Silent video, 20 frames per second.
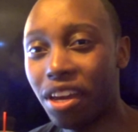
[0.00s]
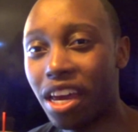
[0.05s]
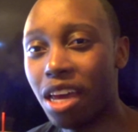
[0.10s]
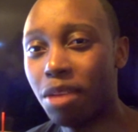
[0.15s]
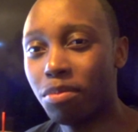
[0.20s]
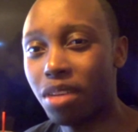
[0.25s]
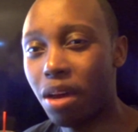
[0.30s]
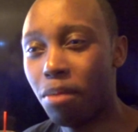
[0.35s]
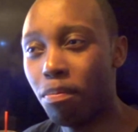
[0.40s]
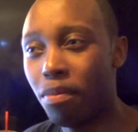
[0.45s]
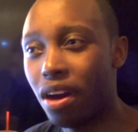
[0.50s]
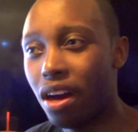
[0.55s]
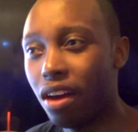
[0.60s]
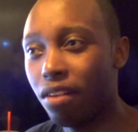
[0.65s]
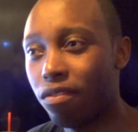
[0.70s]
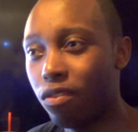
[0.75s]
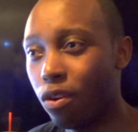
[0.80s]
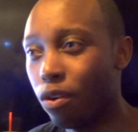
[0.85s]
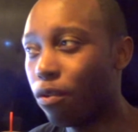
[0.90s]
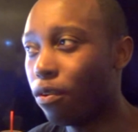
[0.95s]
games I
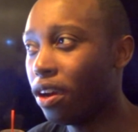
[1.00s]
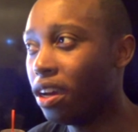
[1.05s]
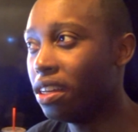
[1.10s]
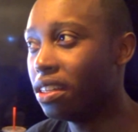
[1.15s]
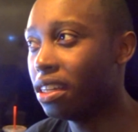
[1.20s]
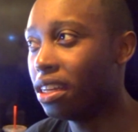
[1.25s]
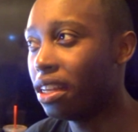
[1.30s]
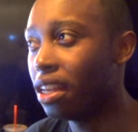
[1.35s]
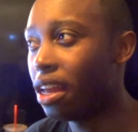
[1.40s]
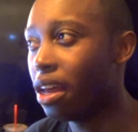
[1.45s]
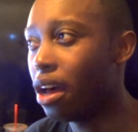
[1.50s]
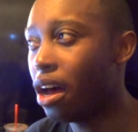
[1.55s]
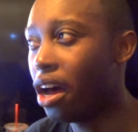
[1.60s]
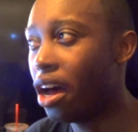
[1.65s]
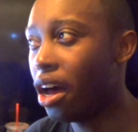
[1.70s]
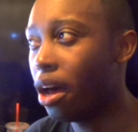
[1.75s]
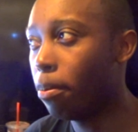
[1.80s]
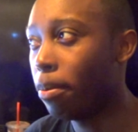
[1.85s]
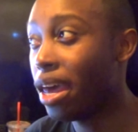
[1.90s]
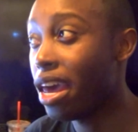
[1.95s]
bought for a reason.
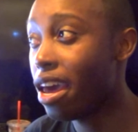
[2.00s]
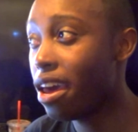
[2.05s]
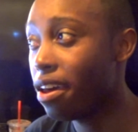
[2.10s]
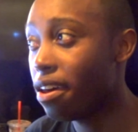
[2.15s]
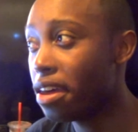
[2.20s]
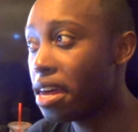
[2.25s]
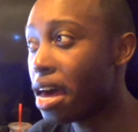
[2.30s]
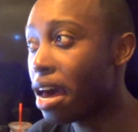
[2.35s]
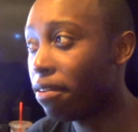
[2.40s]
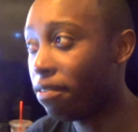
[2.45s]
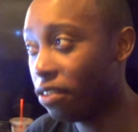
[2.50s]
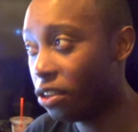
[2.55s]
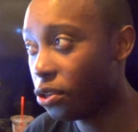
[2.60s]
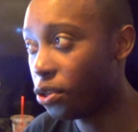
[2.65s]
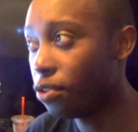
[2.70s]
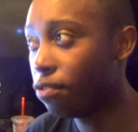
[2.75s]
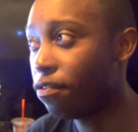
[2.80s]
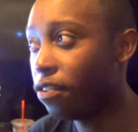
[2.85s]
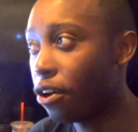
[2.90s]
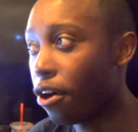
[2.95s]
I
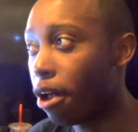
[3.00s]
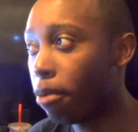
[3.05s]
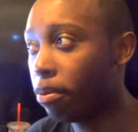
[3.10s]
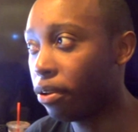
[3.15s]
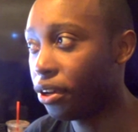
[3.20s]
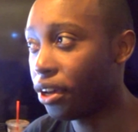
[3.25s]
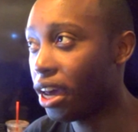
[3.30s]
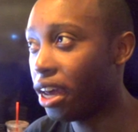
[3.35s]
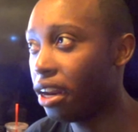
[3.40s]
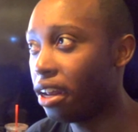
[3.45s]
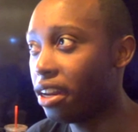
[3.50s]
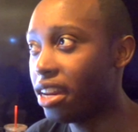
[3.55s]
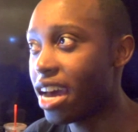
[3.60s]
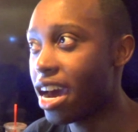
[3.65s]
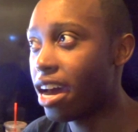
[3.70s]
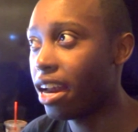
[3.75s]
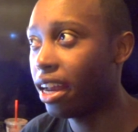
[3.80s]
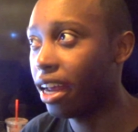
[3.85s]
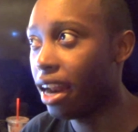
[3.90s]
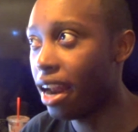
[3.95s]
do feel obligated
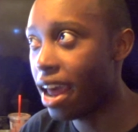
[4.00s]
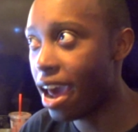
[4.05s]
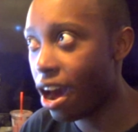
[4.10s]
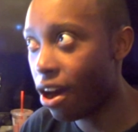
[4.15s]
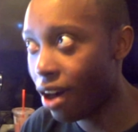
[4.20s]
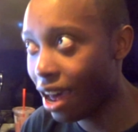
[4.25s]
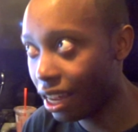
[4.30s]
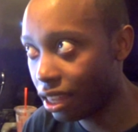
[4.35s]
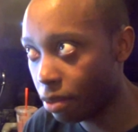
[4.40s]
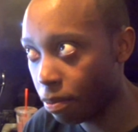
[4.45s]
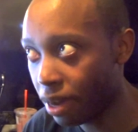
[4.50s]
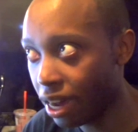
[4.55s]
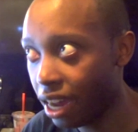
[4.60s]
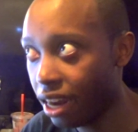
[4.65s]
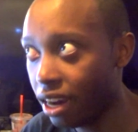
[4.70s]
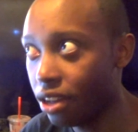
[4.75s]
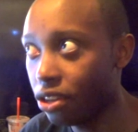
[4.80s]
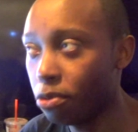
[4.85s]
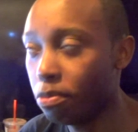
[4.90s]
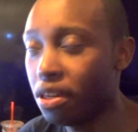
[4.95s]
that I now have to buy
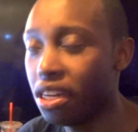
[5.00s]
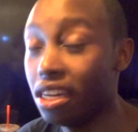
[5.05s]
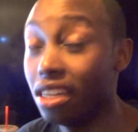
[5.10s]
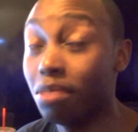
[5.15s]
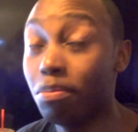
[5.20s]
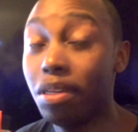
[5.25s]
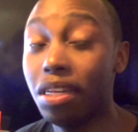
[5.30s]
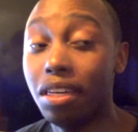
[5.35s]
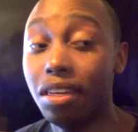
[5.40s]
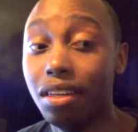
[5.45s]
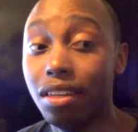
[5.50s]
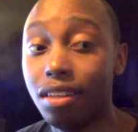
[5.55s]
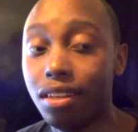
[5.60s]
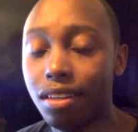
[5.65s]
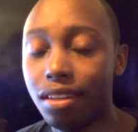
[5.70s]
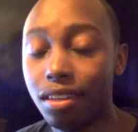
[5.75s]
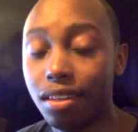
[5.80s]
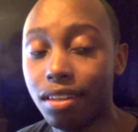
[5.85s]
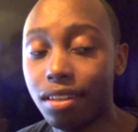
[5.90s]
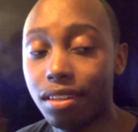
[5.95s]
another PSP.
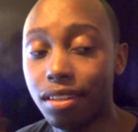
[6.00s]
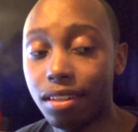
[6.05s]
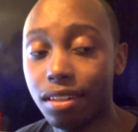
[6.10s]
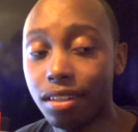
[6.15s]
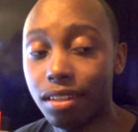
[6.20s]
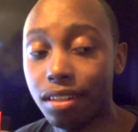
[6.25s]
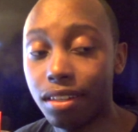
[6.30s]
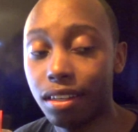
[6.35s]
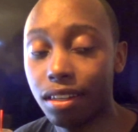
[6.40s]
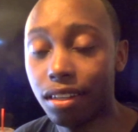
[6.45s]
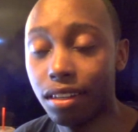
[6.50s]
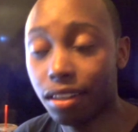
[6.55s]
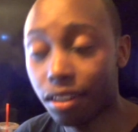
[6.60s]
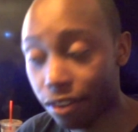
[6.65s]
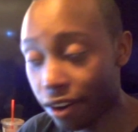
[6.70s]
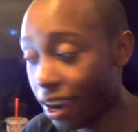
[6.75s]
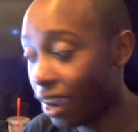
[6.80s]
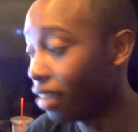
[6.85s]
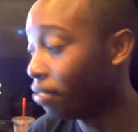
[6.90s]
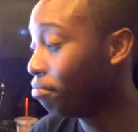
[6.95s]

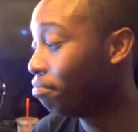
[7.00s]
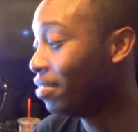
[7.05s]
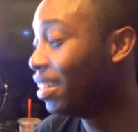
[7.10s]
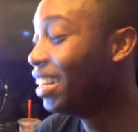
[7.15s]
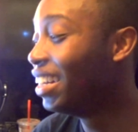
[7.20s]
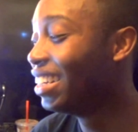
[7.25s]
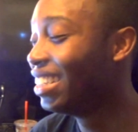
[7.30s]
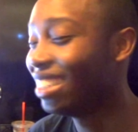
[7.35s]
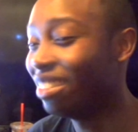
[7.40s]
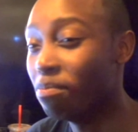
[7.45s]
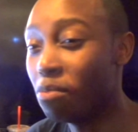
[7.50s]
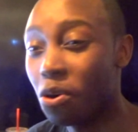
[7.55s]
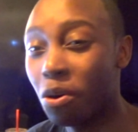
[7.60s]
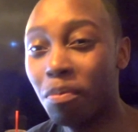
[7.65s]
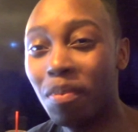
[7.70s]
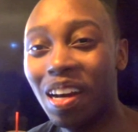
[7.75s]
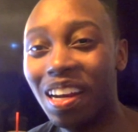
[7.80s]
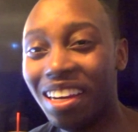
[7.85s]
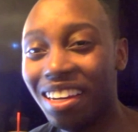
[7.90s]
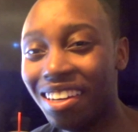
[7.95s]
Great. More
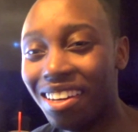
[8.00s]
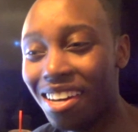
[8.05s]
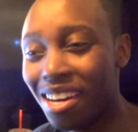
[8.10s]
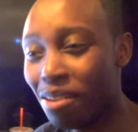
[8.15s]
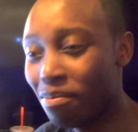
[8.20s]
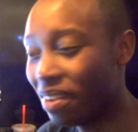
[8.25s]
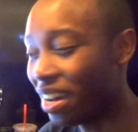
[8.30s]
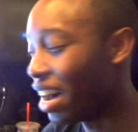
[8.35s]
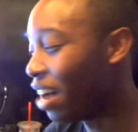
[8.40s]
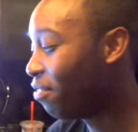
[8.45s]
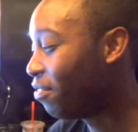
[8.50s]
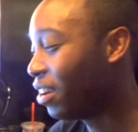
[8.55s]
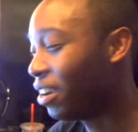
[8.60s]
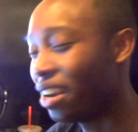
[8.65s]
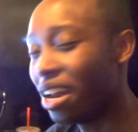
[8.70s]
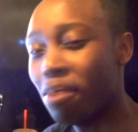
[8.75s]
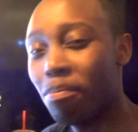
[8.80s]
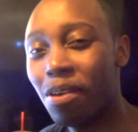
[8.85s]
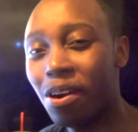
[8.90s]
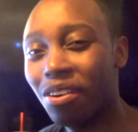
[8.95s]
money. But I'll figure
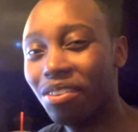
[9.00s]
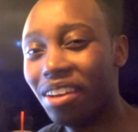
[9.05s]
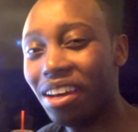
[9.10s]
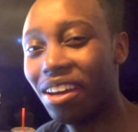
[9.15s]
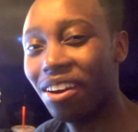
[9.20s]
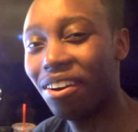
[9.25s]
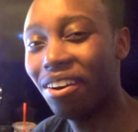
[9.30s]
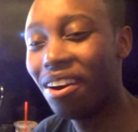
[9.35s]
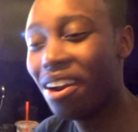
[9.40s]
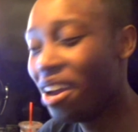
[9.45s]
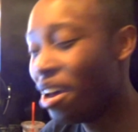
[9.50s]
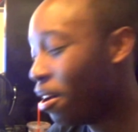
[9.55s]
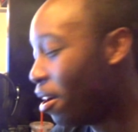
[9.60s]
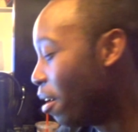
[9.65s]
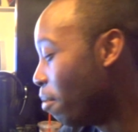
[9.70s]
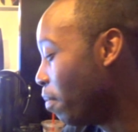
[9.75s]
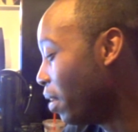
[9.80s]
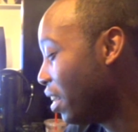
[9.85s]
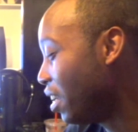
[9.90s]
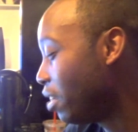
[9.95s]
that part later.
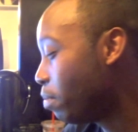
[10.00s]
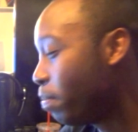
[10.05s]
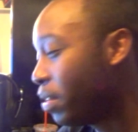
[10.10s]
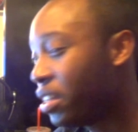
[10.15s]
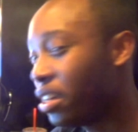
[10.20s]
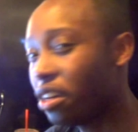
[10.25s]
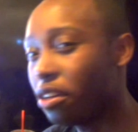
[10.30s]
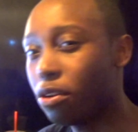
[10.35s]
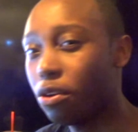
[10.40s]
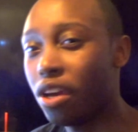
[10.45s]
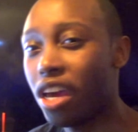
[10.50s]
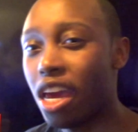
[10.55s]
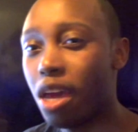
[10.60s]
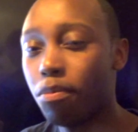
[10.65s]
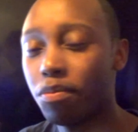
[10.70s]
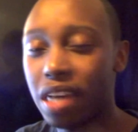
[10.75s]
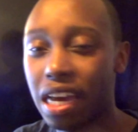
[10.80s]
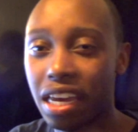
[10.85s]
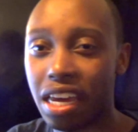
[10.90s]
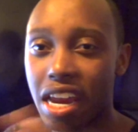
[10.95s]
But these particular
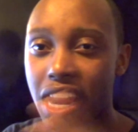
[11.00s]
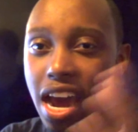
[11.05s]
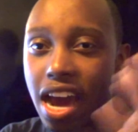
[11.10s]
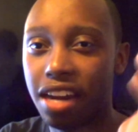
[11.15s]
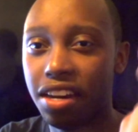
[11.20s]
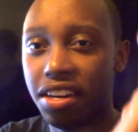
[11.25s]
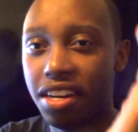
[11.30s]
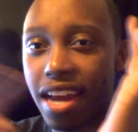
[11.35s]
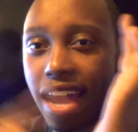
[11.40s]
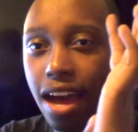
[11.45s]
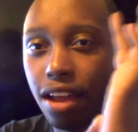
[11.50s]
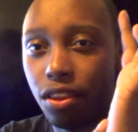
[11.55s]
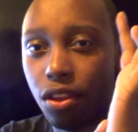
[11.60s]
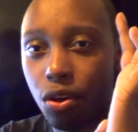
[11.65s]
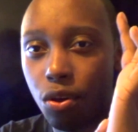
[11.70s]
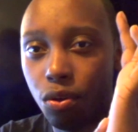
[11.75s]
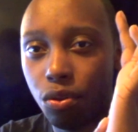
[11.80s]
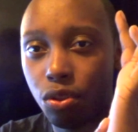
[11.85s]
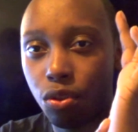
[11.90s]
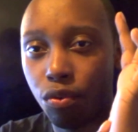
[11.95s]
games I cannot
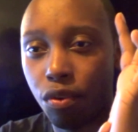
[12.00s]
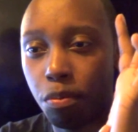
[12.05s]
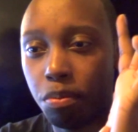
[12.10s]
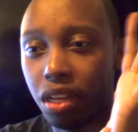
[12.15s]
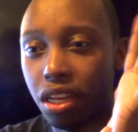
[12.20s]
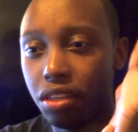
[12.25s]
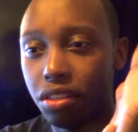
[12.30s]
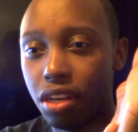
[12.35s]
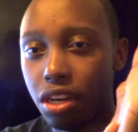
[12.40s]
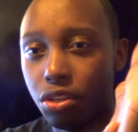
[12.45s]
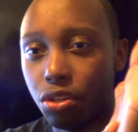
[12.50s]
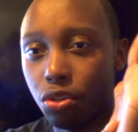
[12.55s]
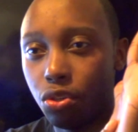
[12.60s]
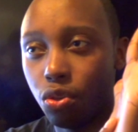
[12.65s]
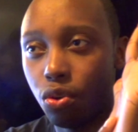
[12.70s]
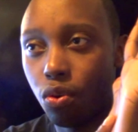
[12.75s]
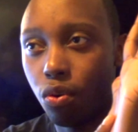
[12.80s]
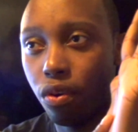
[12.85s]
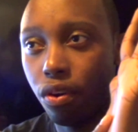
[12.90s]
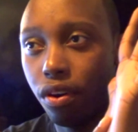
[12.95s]
download through a PlayStation
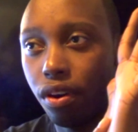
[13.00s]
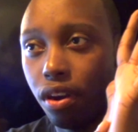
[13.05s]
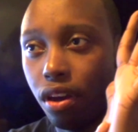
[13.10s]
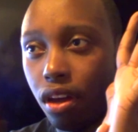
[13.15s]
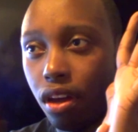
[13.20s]
Store.